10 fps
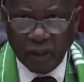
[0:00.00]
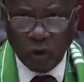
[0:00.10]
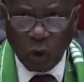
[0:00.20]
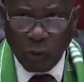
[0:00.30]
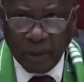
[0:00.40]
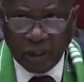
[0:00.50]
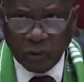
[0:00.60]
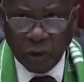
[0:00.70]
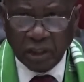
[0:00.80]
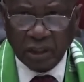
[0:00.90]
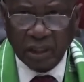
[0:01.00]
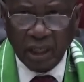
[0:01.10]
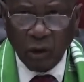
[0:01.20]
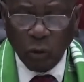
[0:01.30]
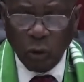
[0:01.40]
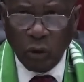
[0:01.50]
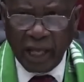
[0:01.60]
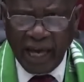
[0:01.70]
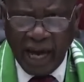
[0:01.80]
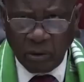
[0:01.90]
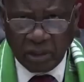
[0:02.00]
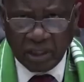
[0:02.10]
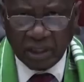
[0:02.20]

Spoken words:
a document which will lay out